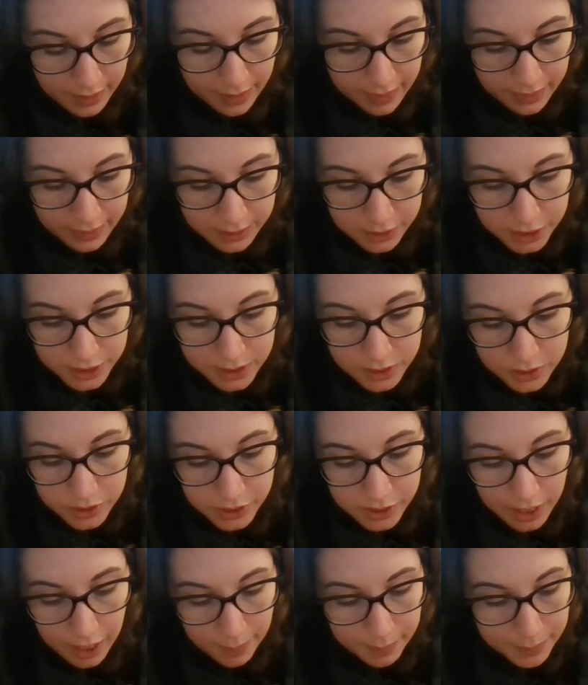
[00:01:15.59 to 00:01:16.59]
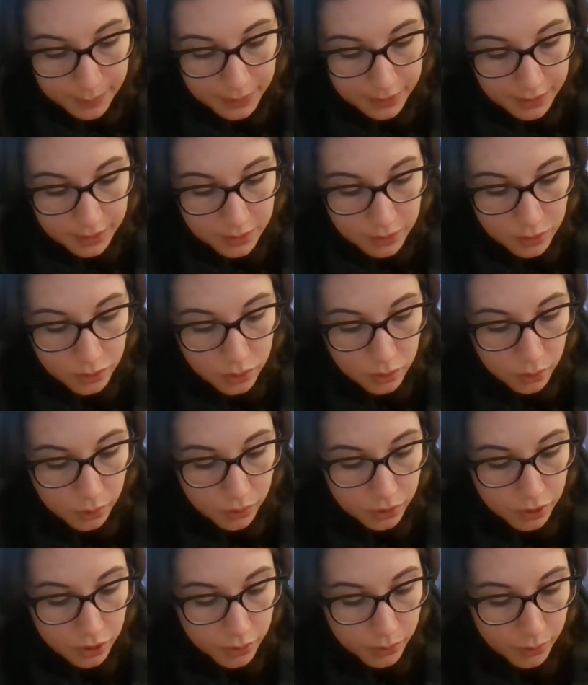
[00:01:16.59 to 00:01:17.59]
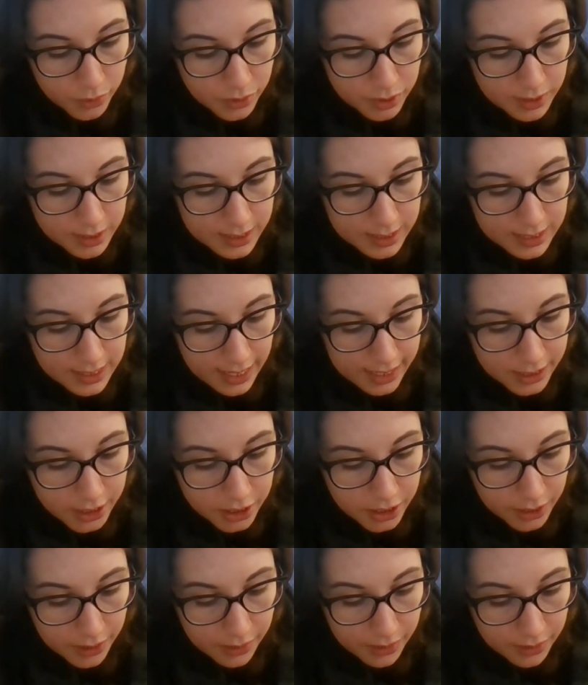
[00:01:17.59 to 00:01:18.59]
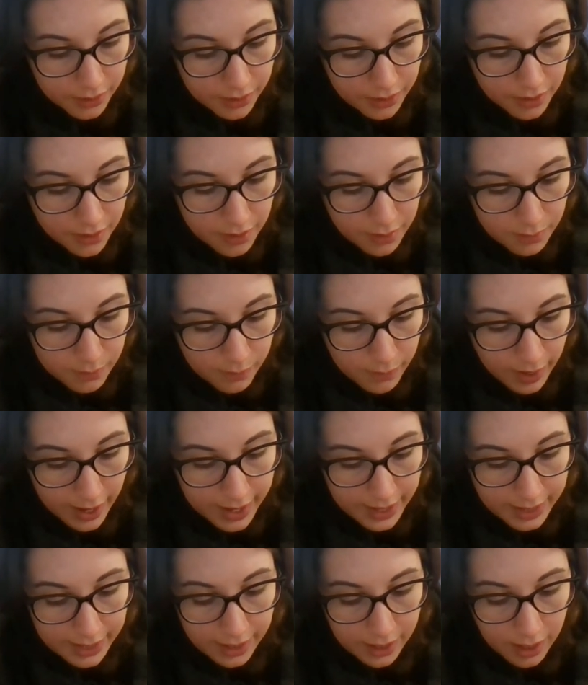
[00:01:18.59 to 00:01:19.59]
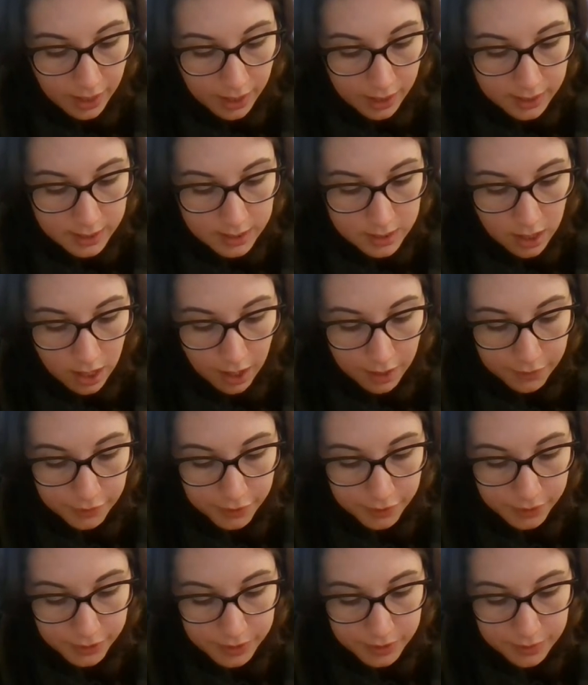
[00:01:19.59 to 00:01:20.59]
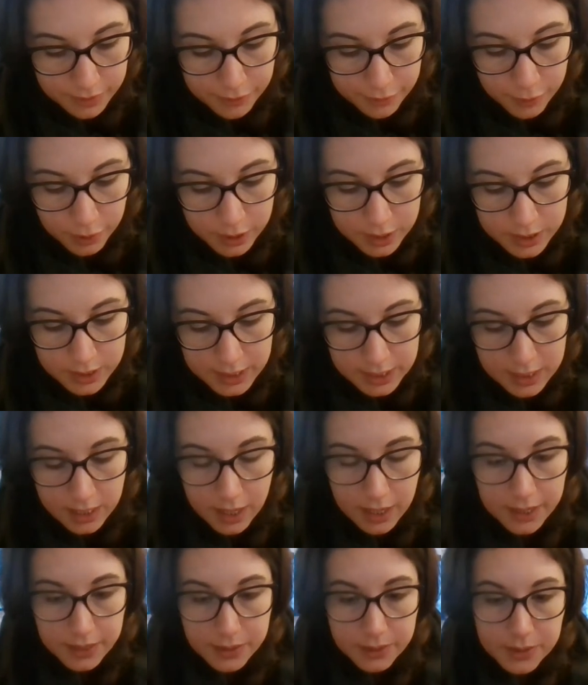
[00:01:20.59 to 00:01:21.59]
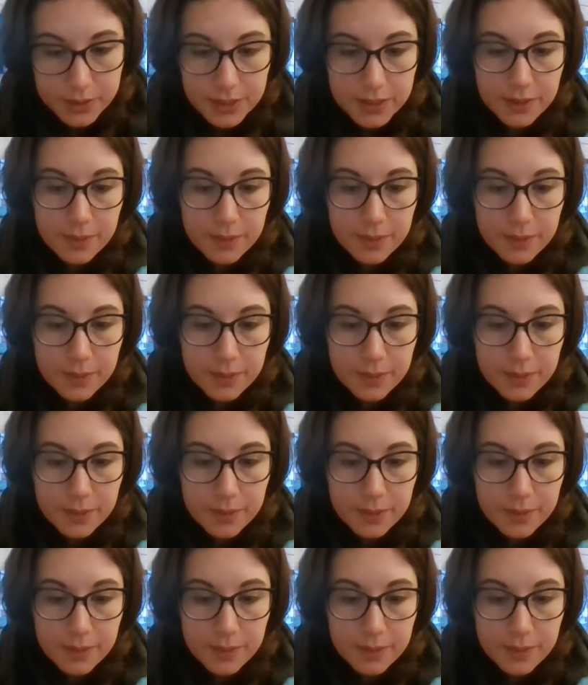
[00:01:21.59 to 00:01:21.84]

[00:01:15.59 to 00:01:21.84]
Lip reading: Then she stood up and stalked towards the statue, raking her staff across the frosty tiles.